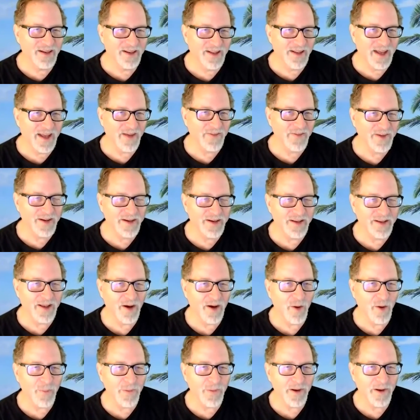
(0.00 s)
having it
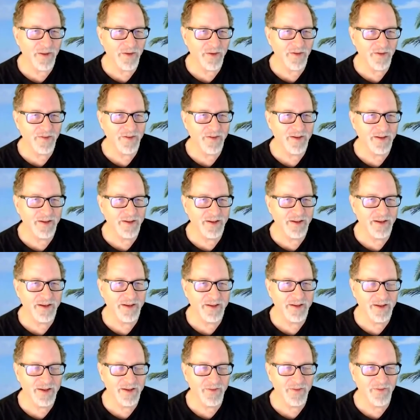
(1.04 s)
help others, and,
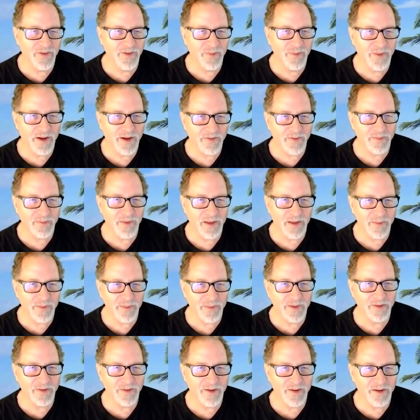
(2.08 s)
and getting feedback from them
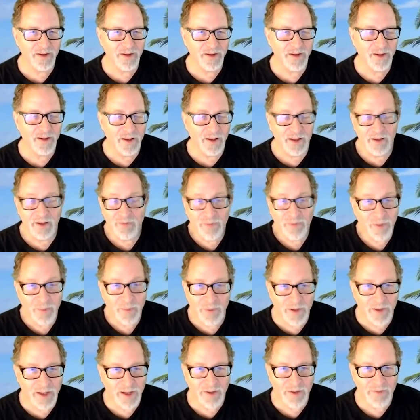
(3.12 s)
as to if
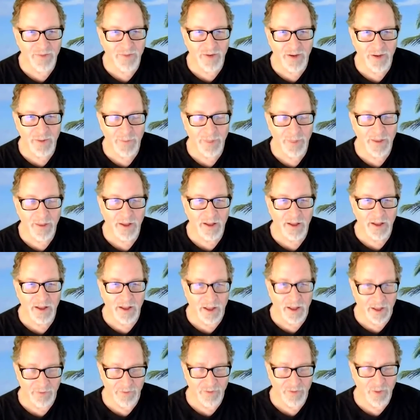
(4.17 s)
people have uh,
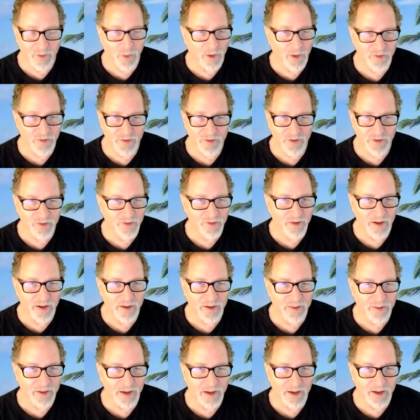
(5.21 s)
have questions. I,
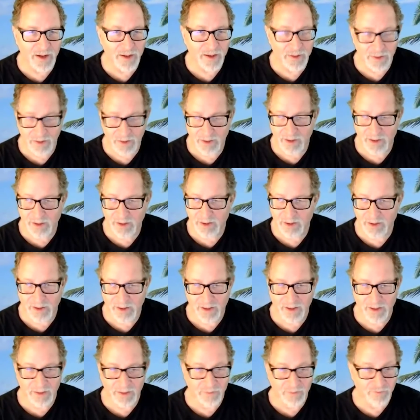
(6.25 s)
I
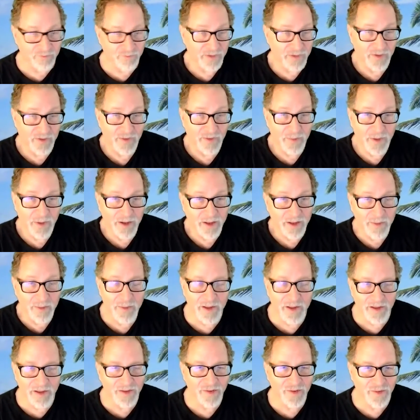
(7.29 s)
uh, give you my
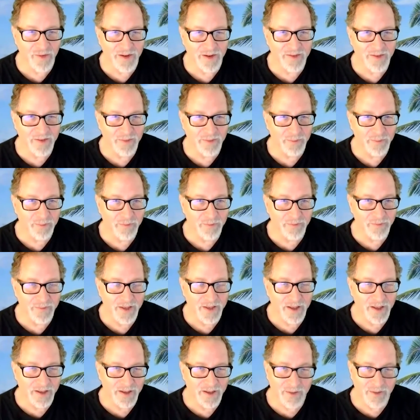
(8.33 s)
email address,
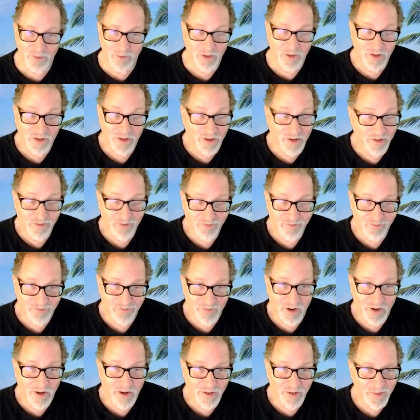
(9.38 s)
which is
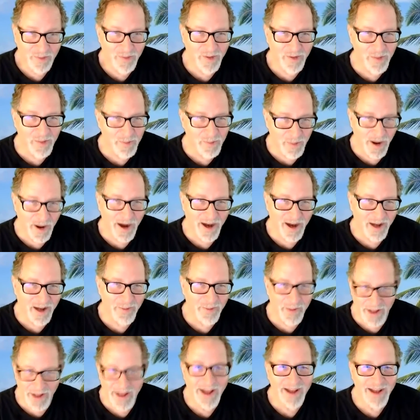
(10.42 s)
very similar, Bob
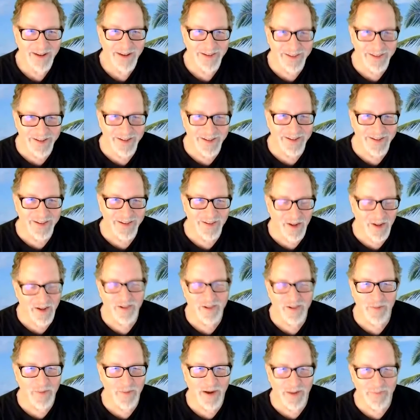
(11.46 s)
at d r
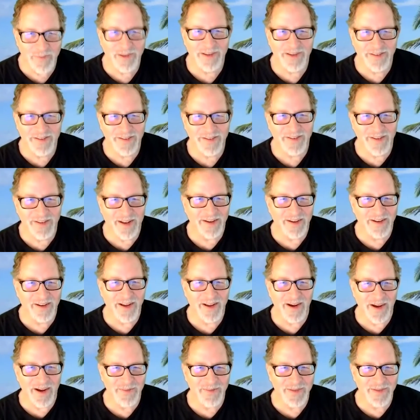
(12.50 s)
bob nelson dot
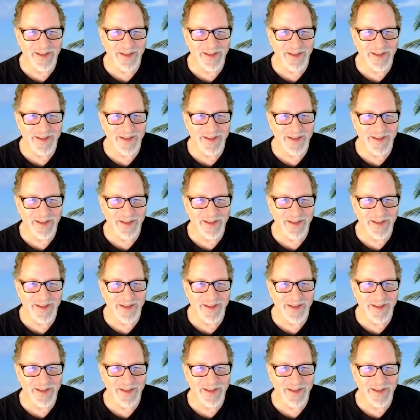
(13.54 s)
com.